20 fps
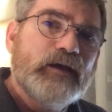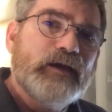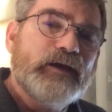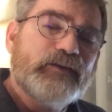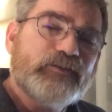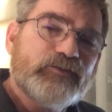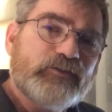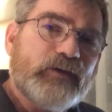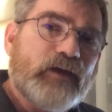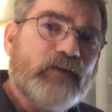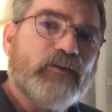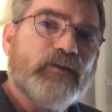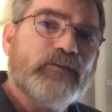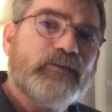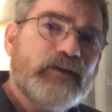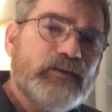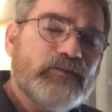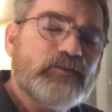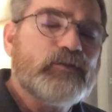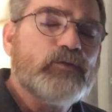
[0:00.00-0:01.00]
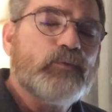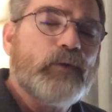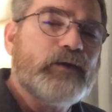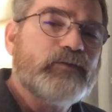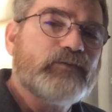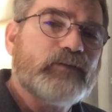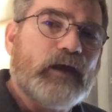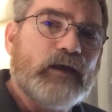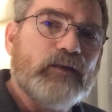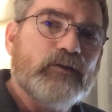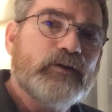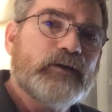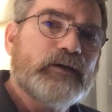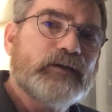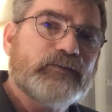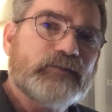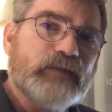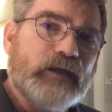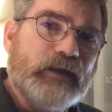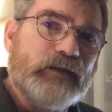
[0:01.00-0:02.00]
etc. These are the ways that I look
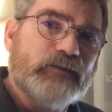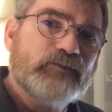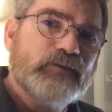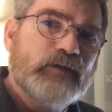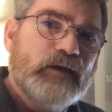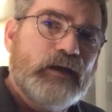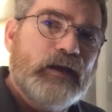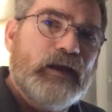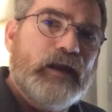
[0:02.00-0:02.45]
at things.